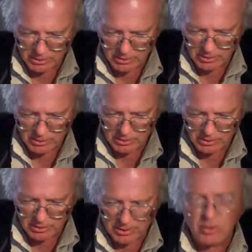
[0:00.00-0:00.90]
And
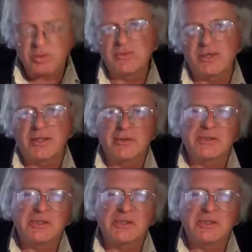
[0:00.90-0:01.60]
I always found it was an